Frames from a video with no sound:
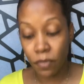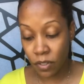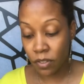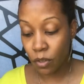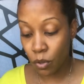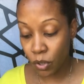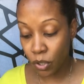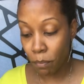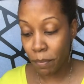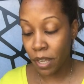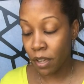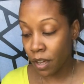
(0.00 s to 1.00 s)
physical in
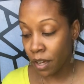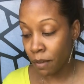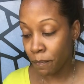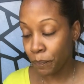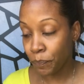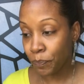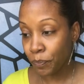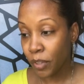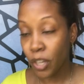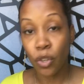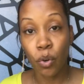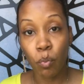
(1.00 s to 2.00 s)

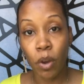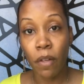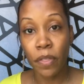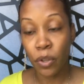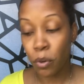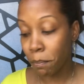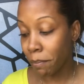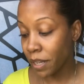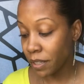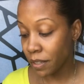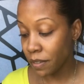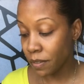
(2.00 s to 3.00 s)
your wealth, in your
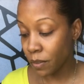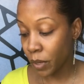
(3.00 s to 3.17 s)
abundance.